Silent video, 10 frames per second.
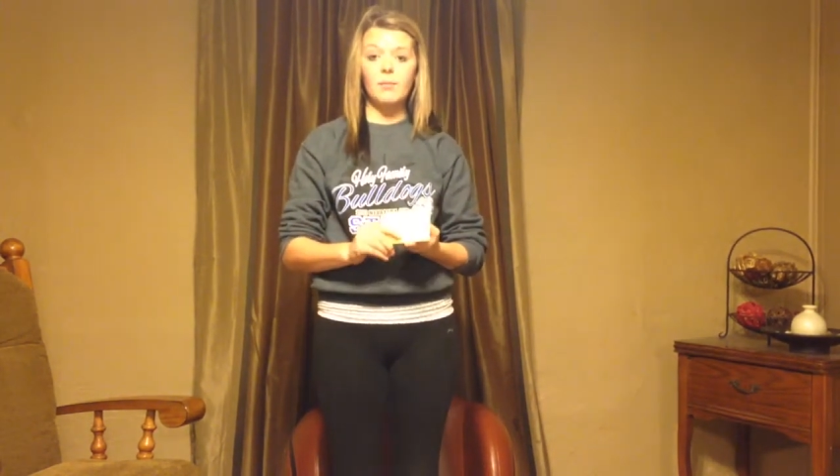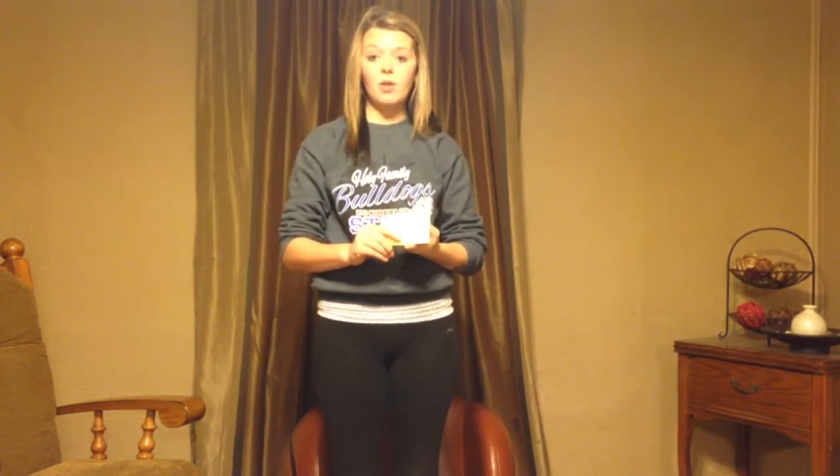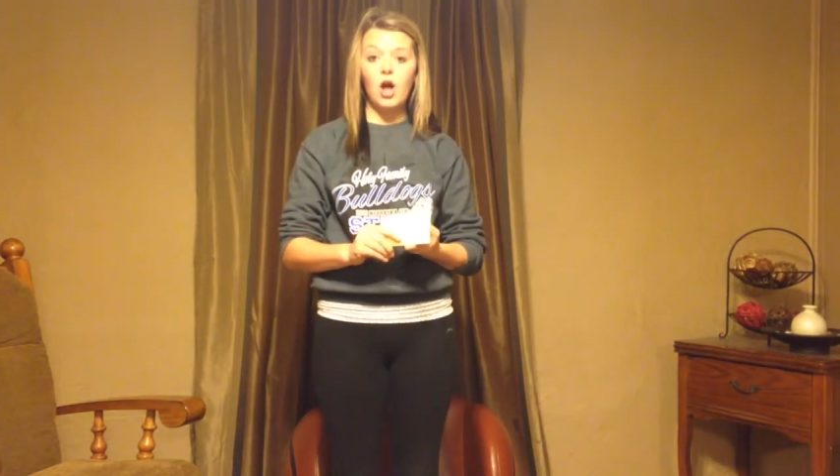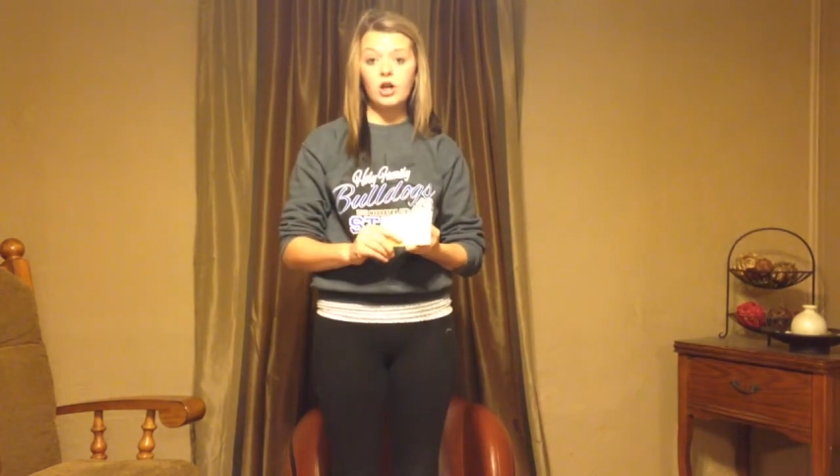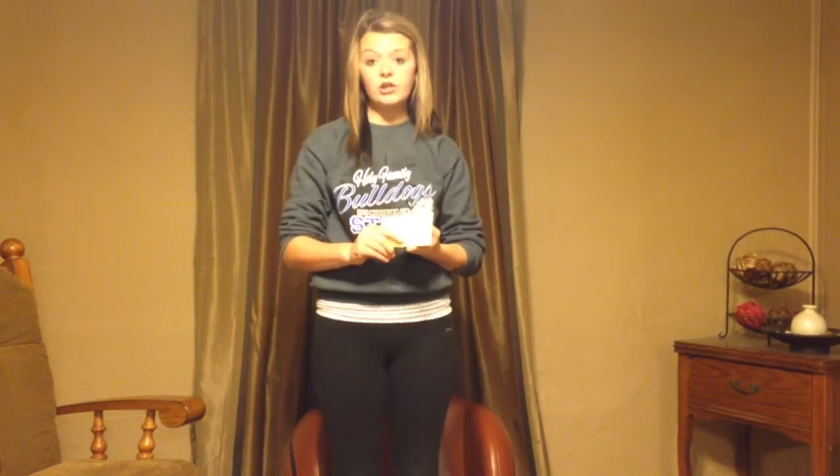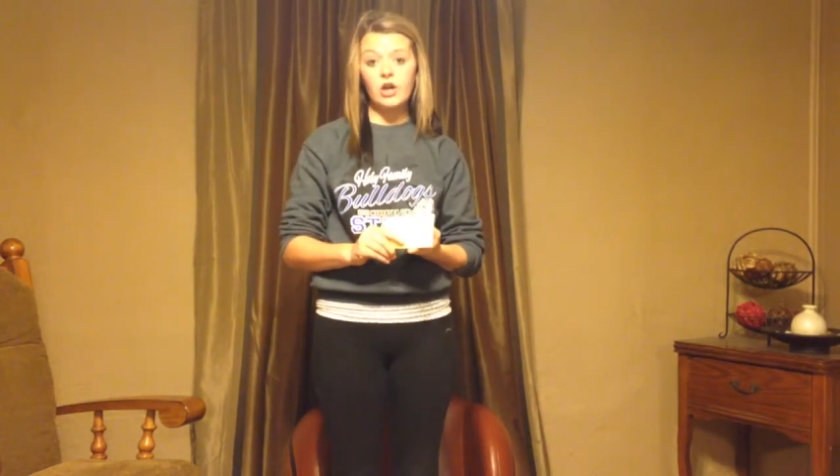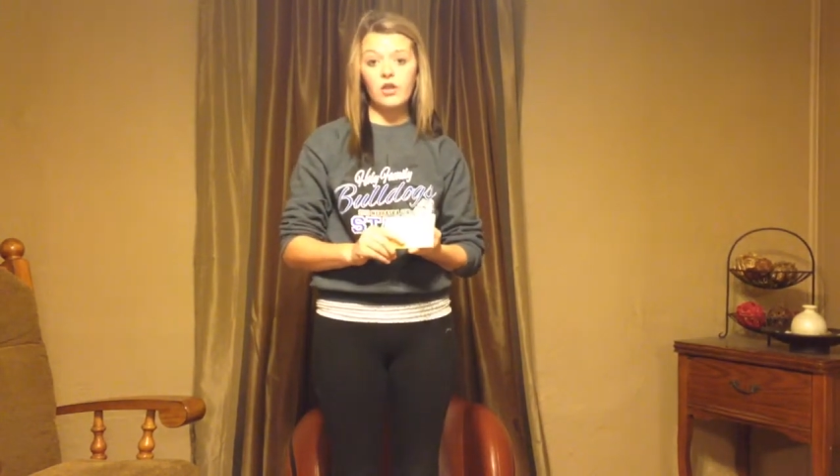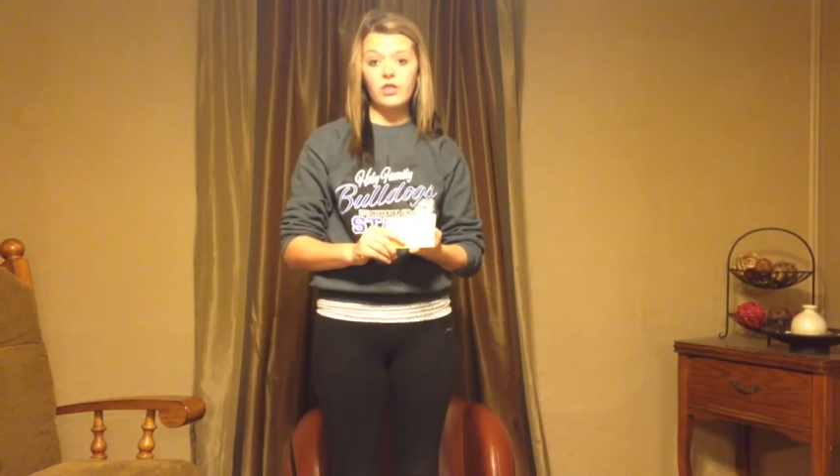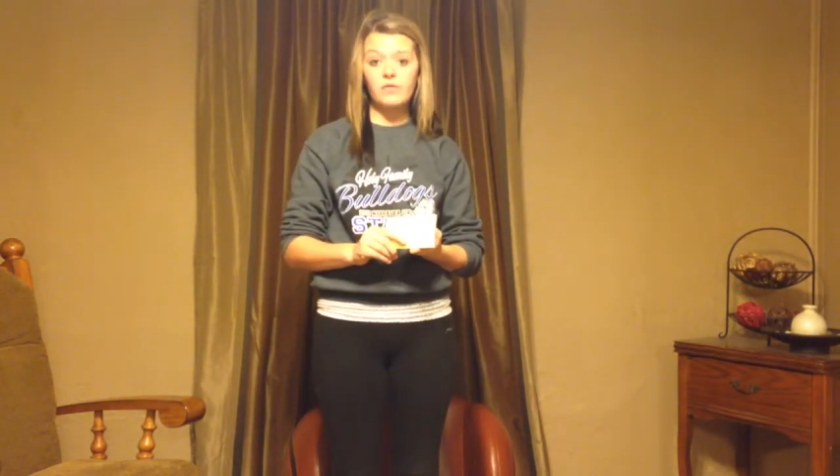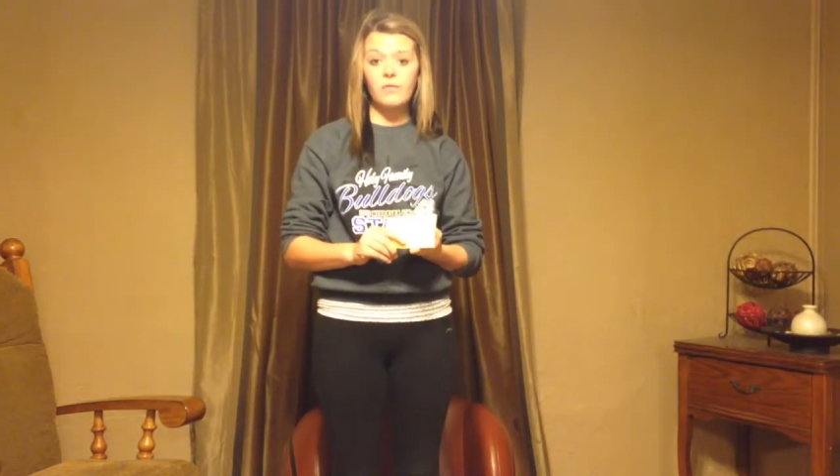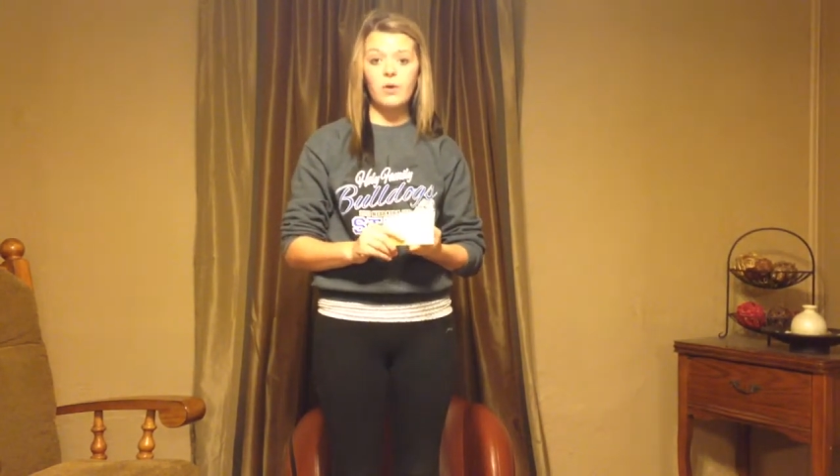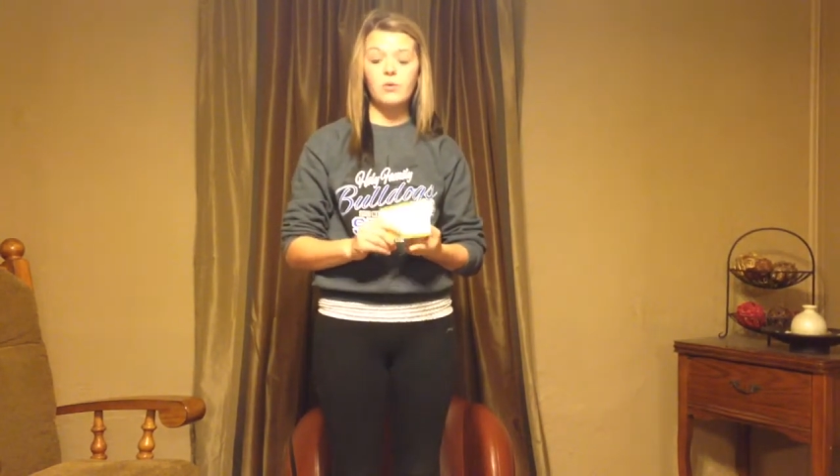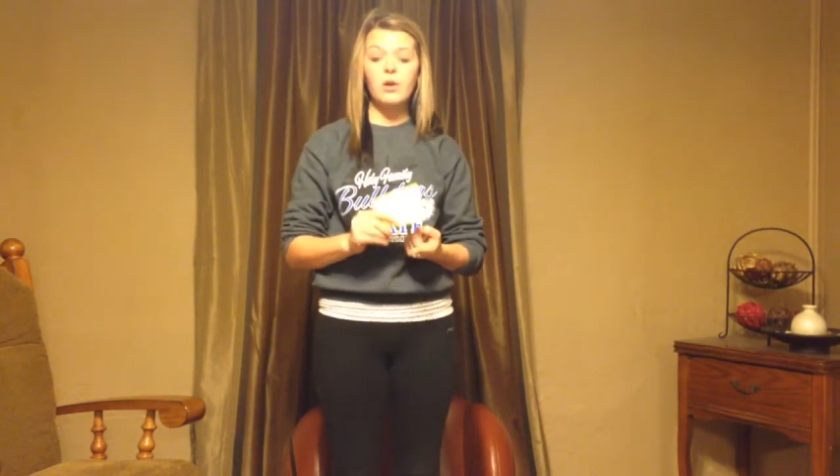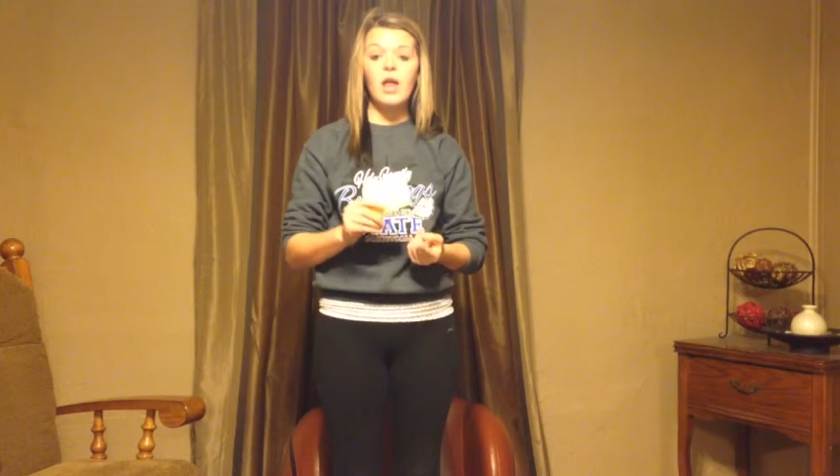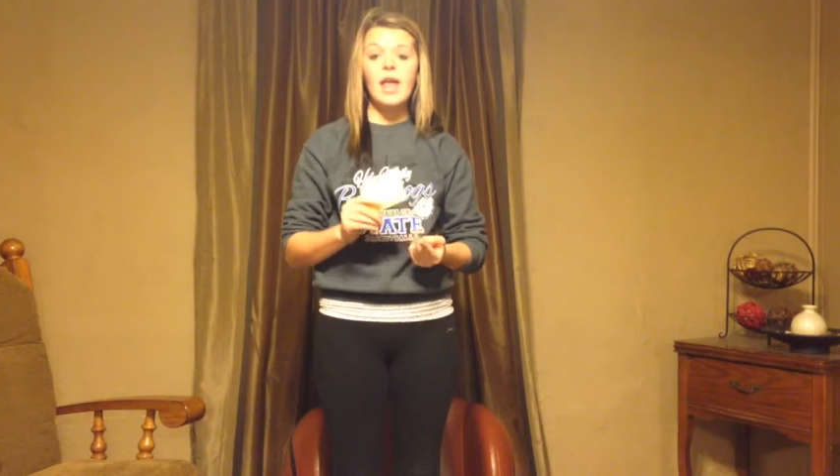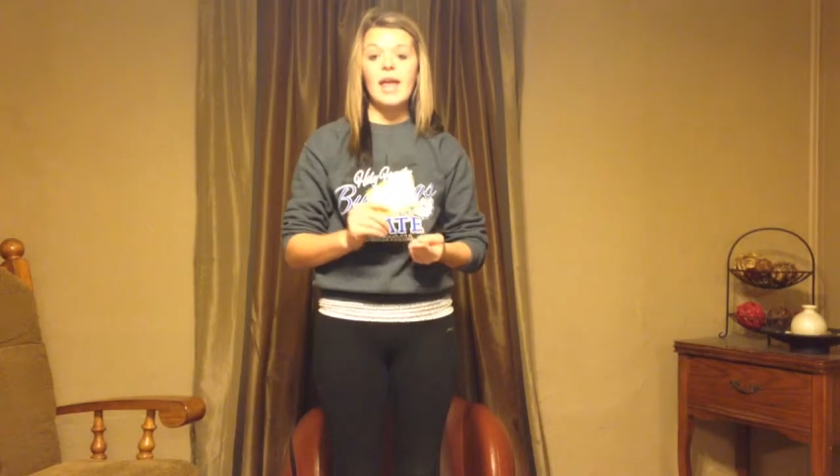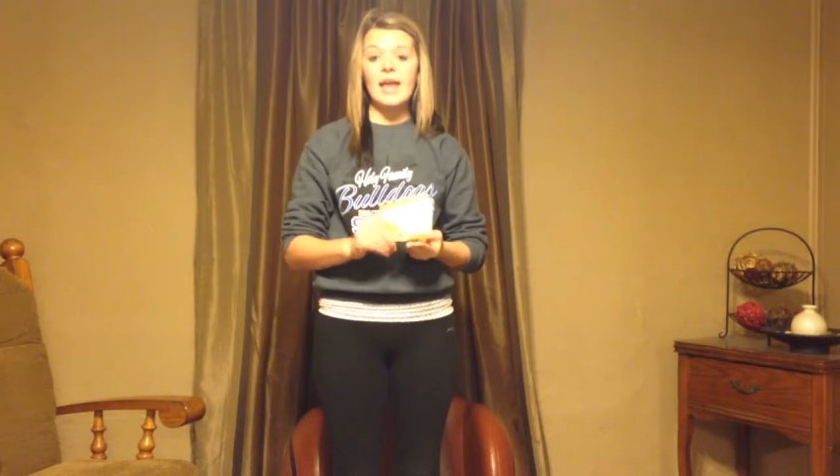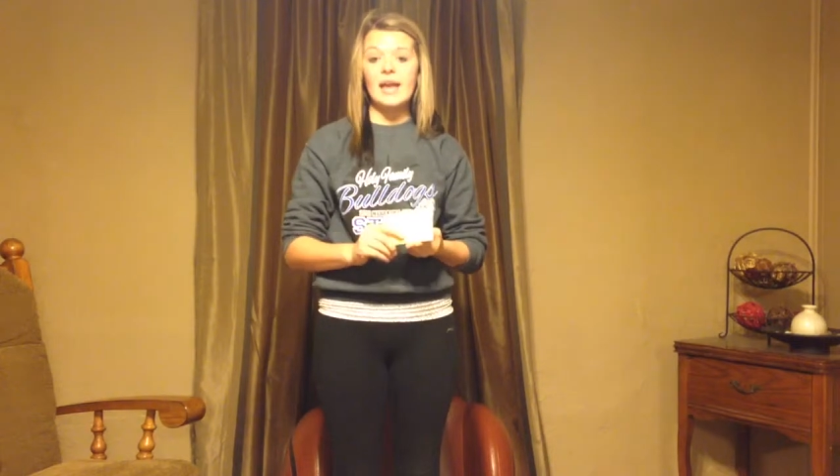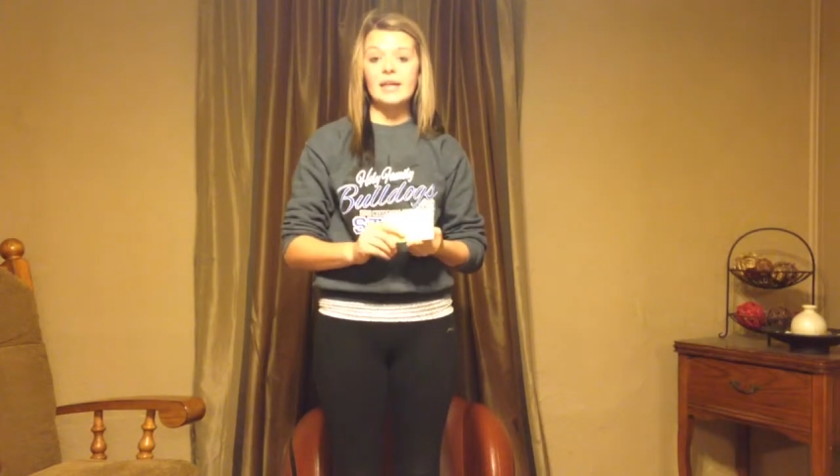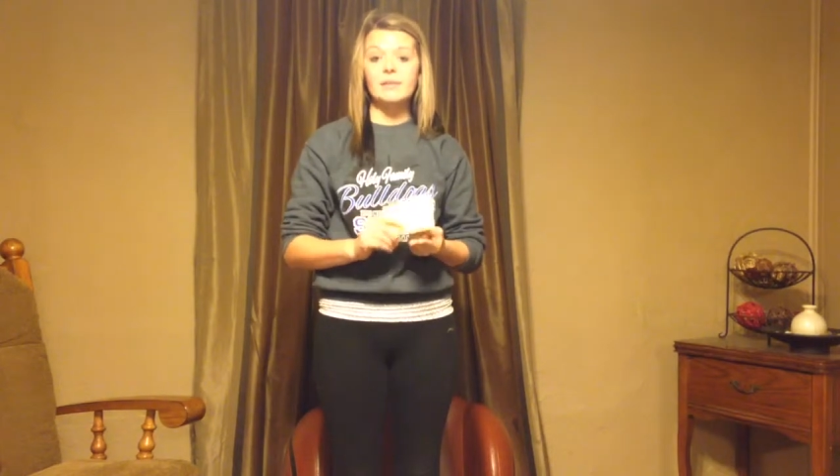locks on the phone
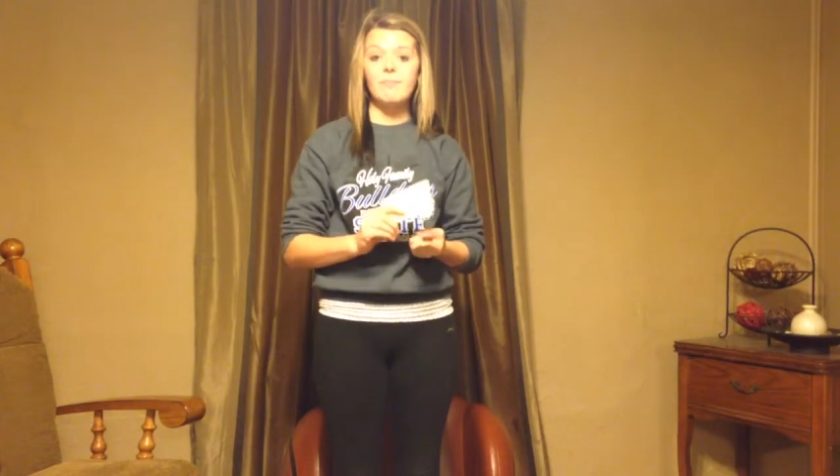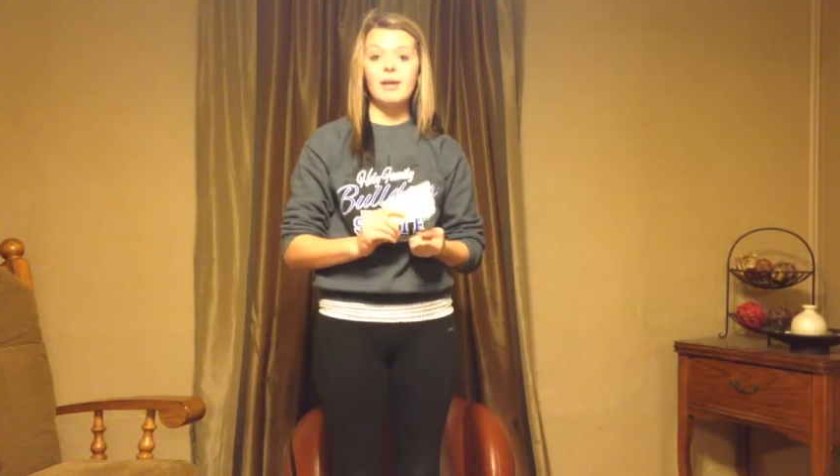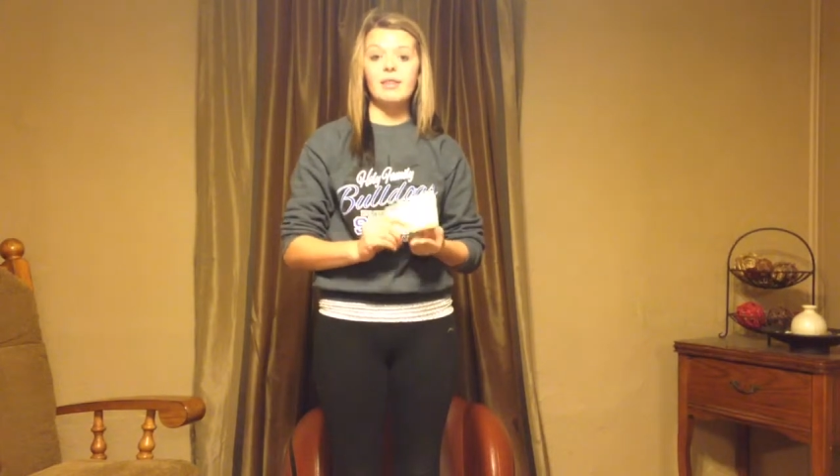and by